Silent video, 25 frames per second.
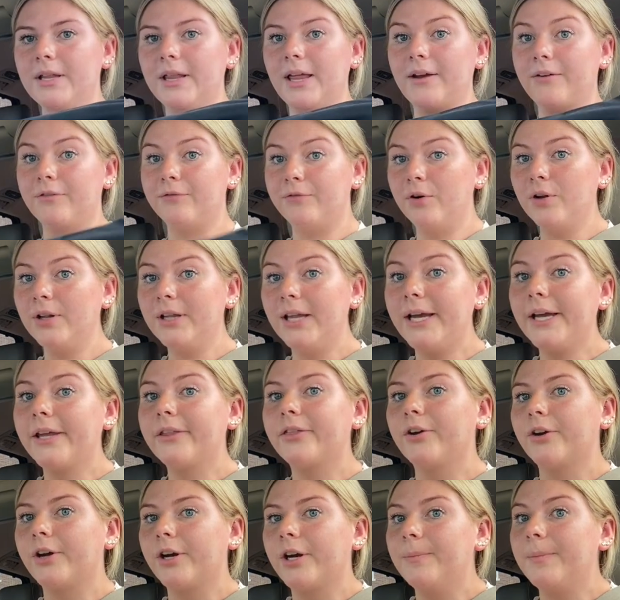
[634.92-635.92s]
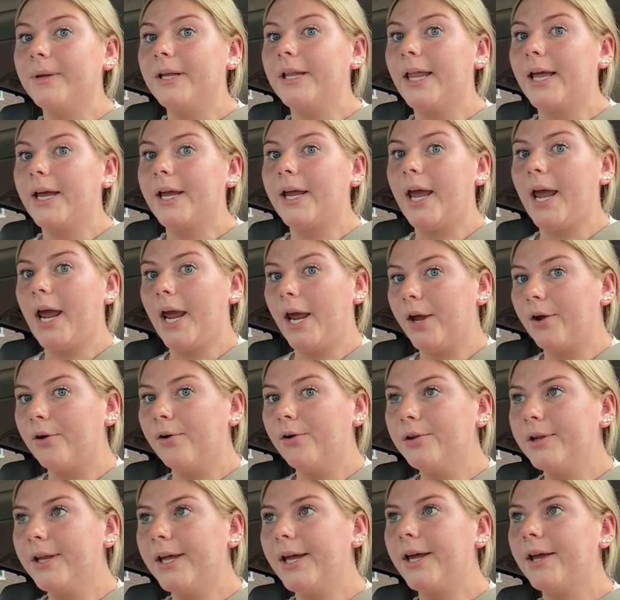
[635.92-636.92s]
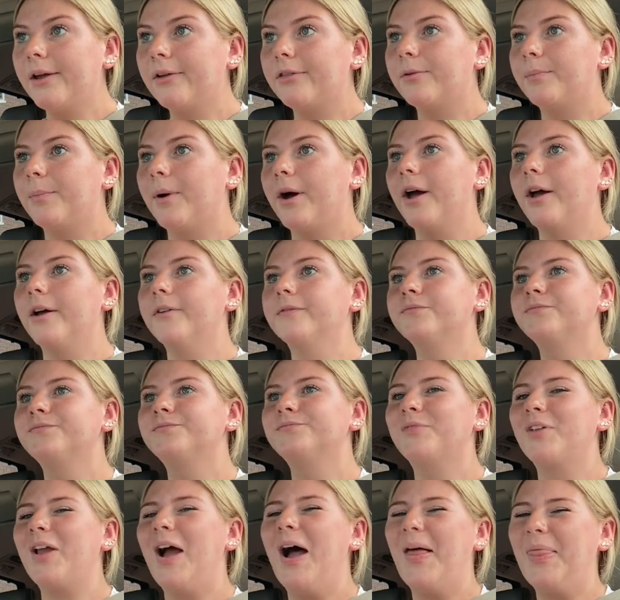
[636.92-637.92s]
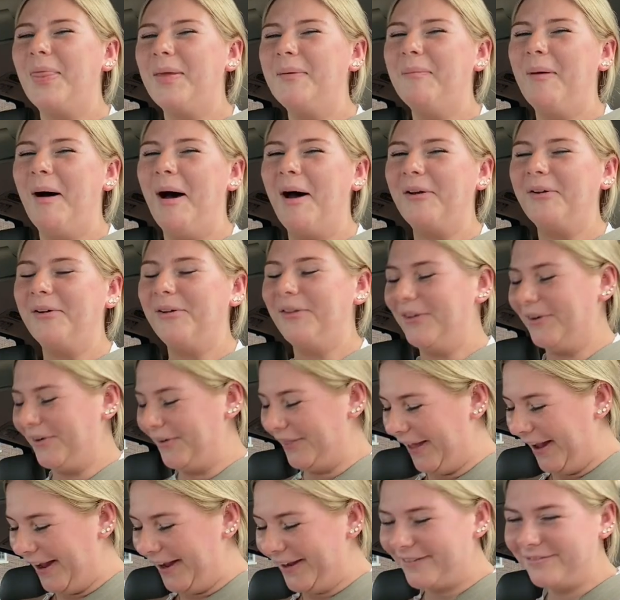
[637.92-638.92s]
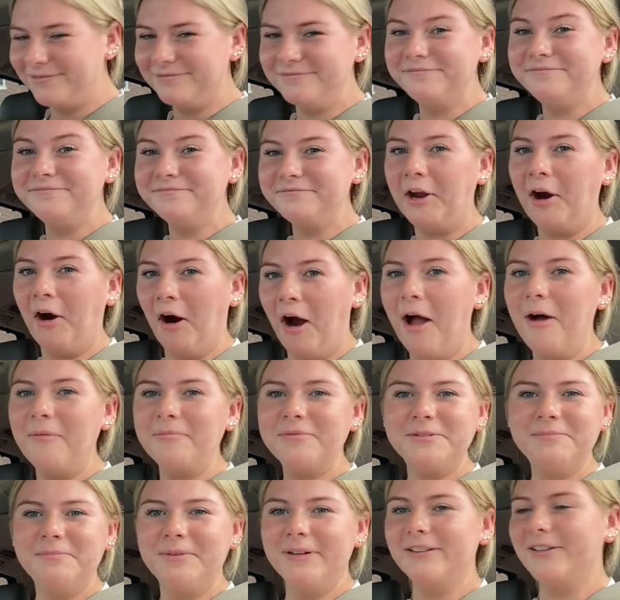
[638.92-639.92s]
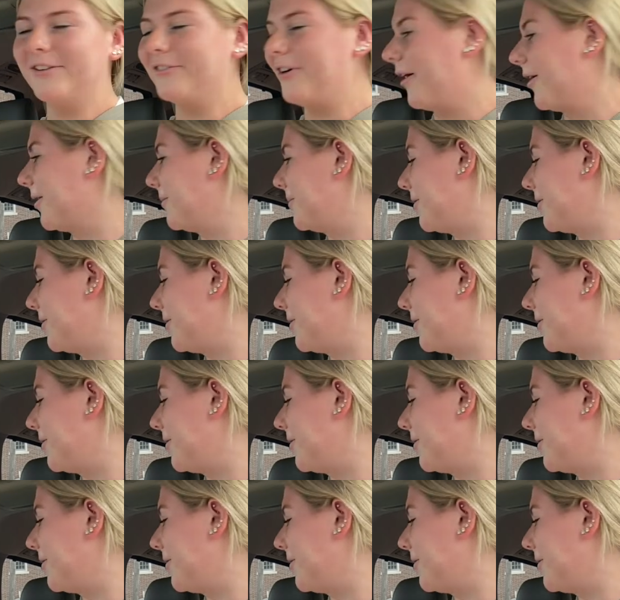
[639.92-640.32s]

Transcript: like, full length. They're going to be, like, ankle length, but on the model, they're, like, cropped, but they're not going to be